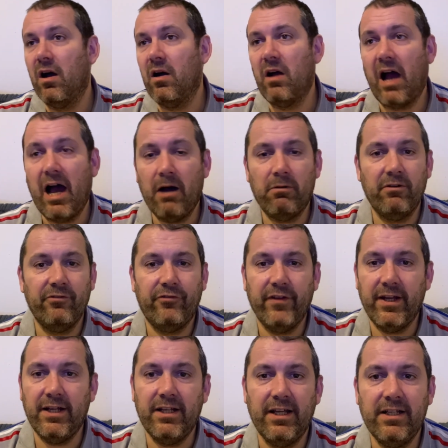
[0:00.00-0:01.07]
how I'm
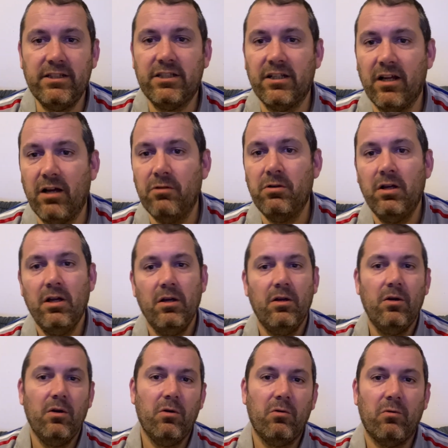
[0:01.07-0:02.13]
feeling,
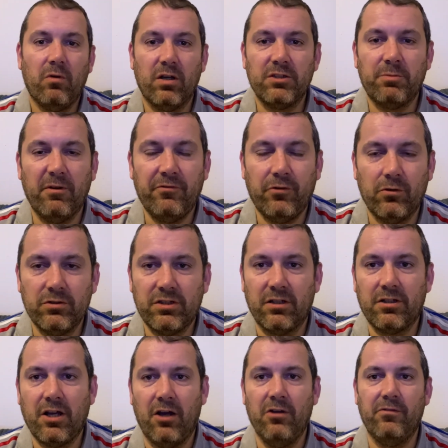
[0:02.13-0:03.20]
what's my thoughts on
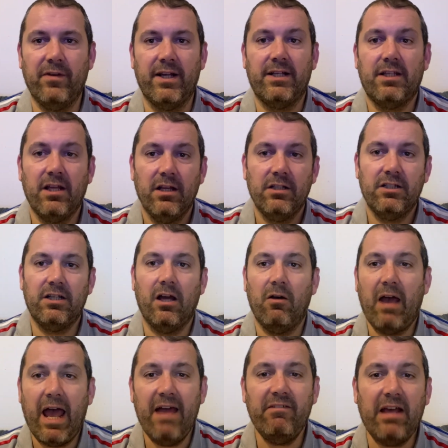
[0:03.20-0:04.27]
COVID,
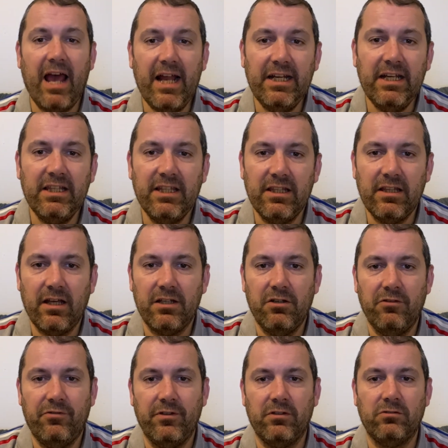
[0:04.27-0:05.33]
anything that you
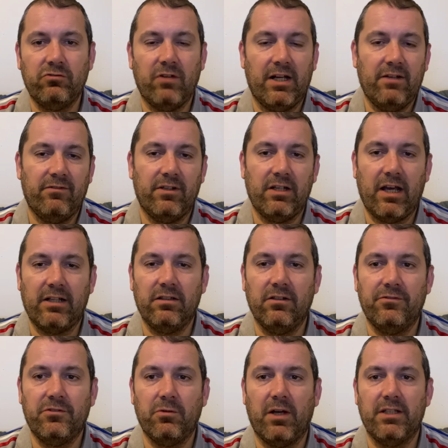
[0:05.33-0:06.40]
feel is relevant, I'd
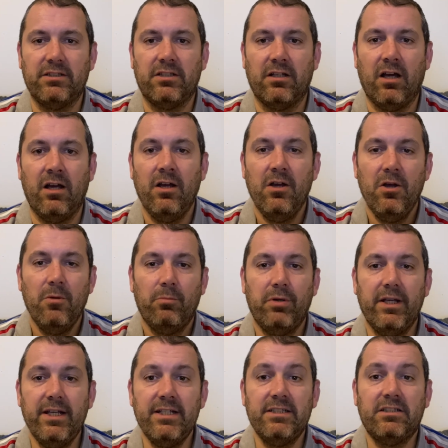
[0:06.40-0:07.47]
love to answer.
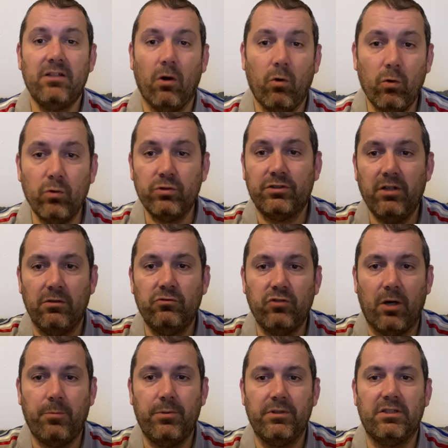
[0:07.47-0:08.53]
Please also
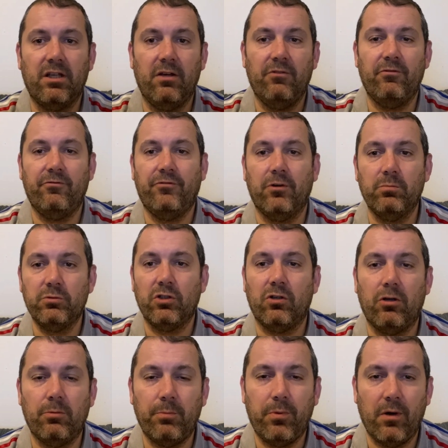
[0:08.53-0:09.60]
drop us a thumbs
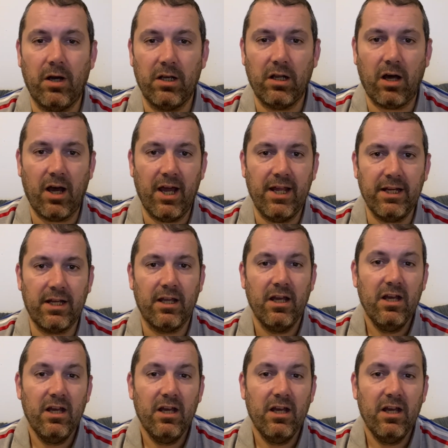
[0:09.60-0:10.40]
up, a like,